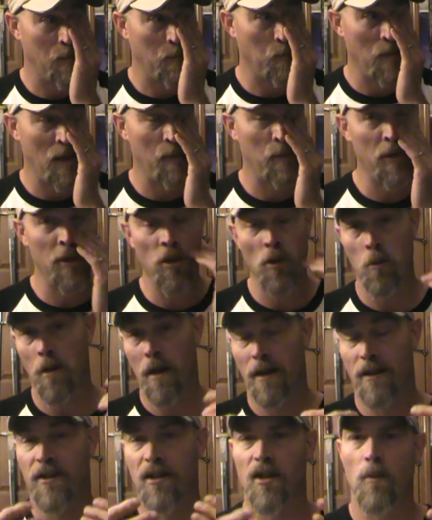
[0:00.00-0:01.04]
maybe you
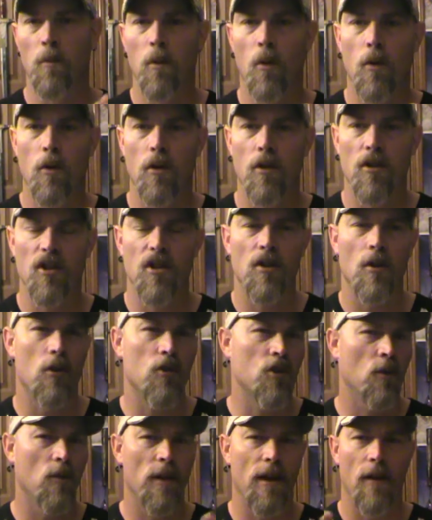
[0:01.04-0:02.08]
want some more
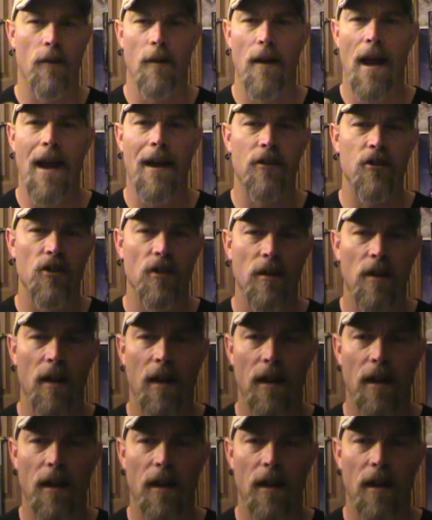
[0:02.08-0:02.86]
social interaction